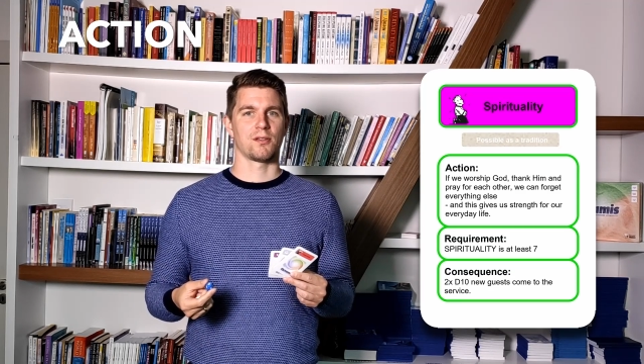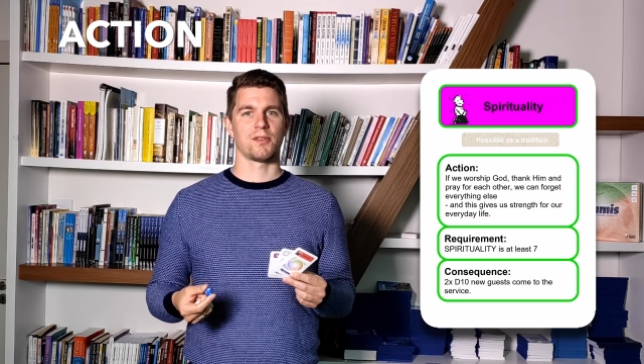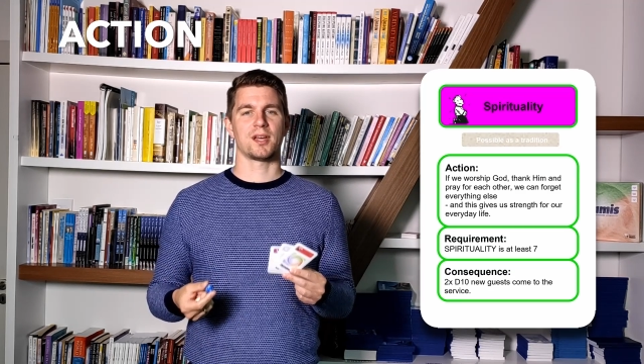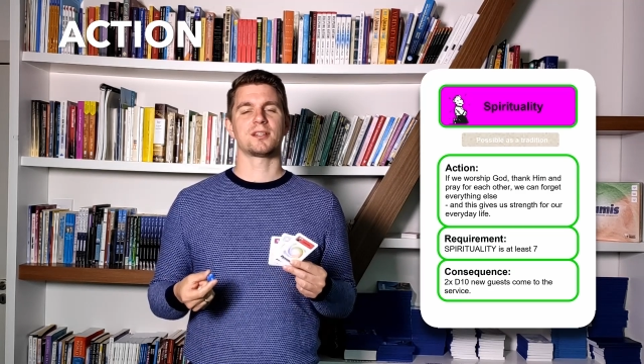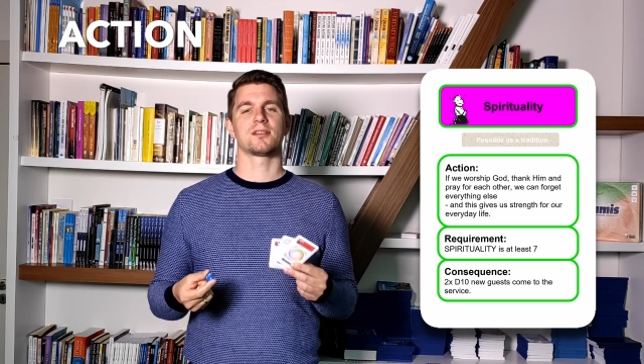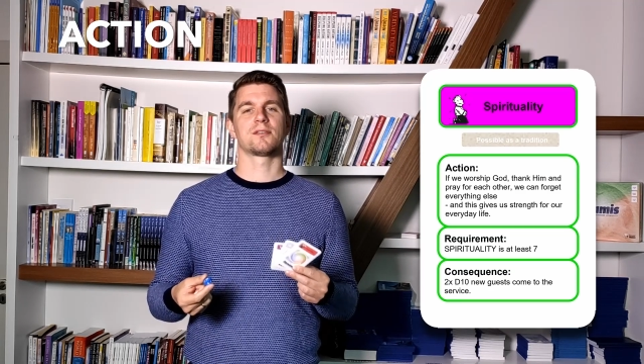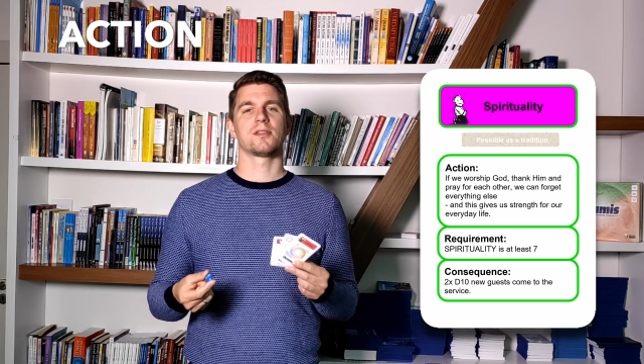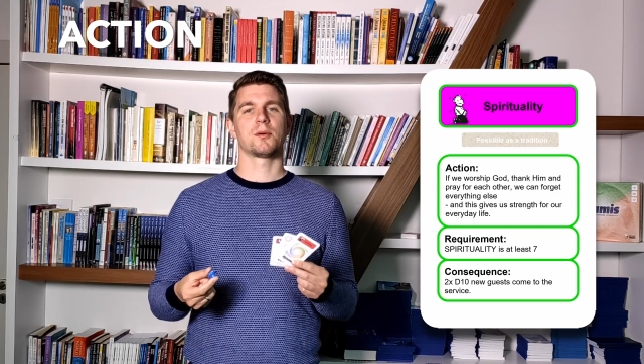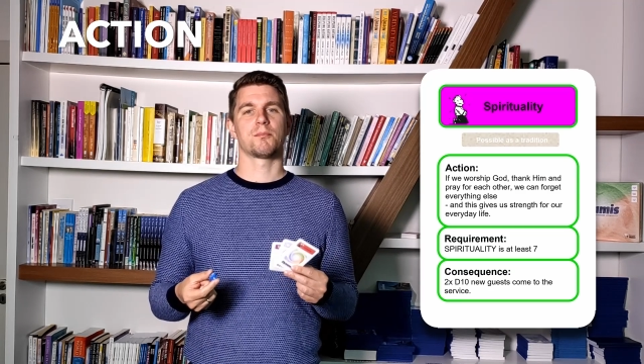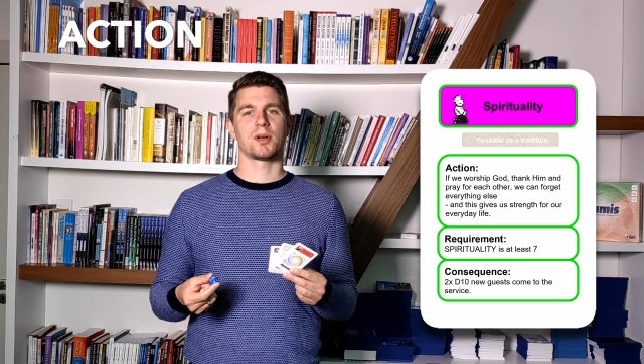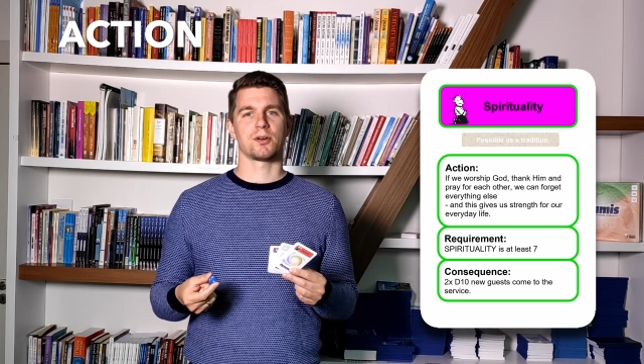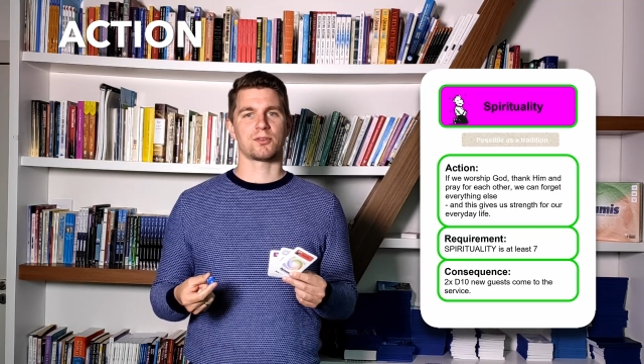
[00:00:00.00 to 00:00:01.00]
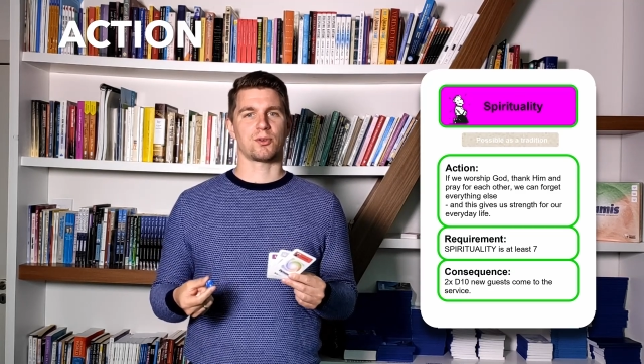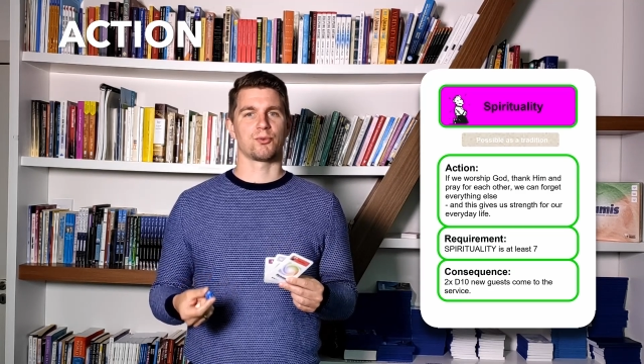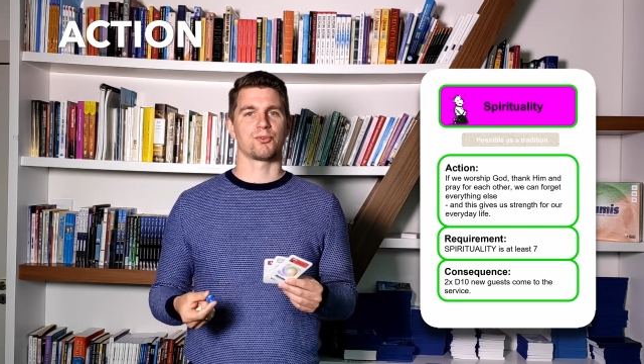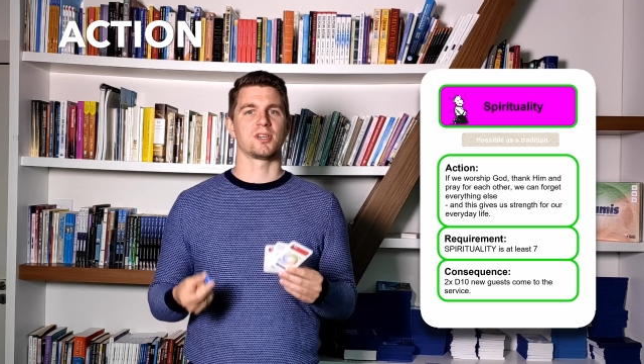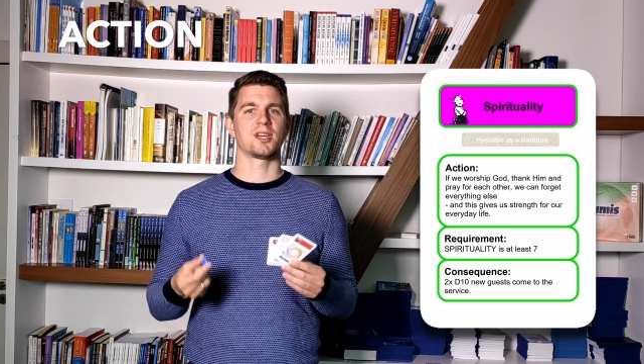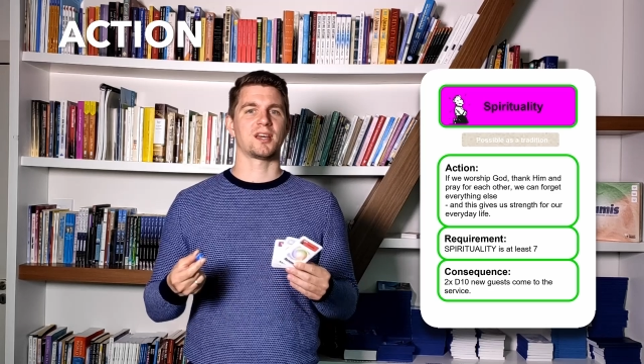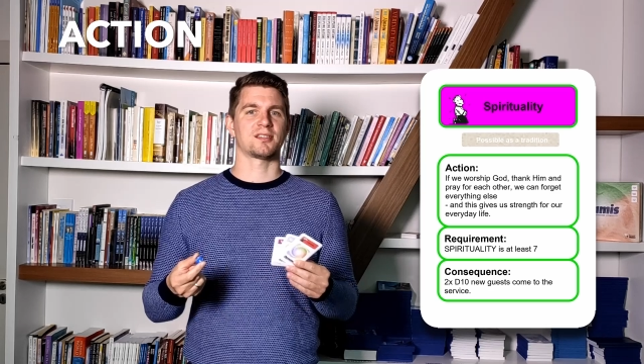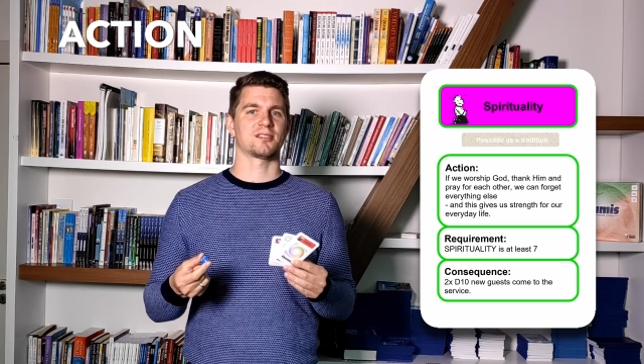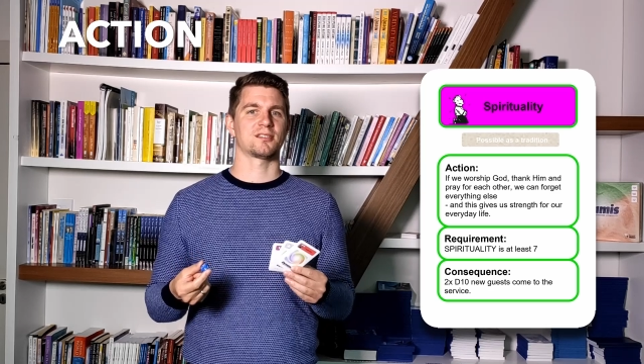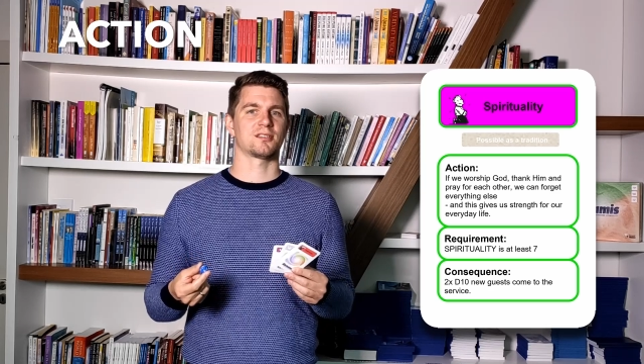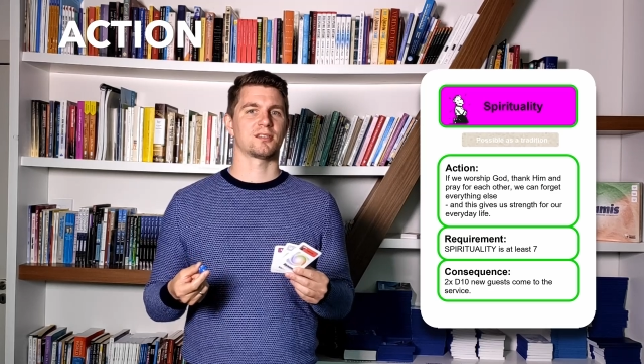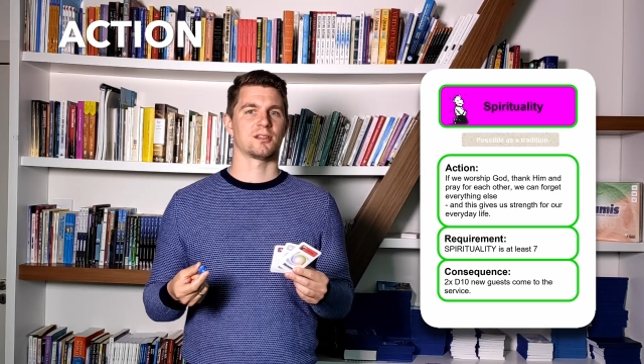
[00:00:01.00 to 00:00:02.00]
that is the amount of
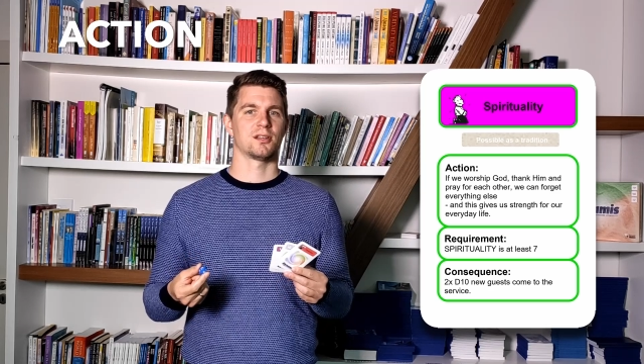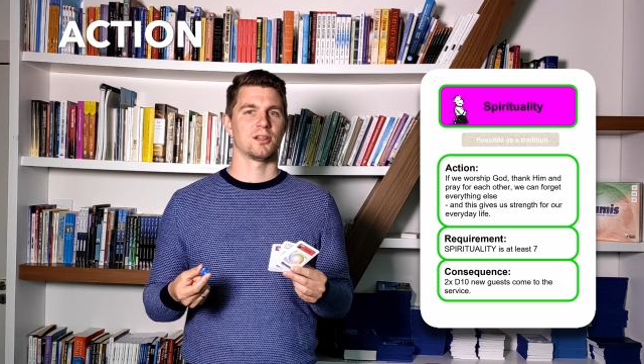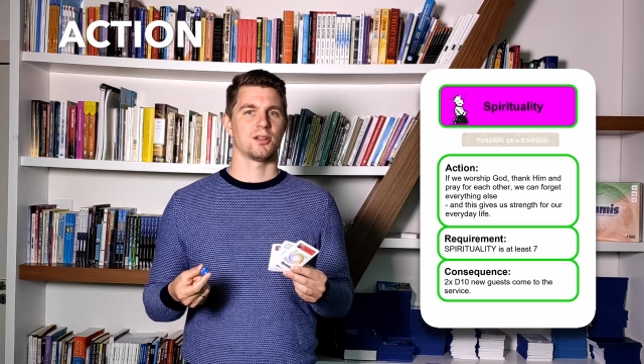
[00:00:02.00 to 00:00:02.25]
guests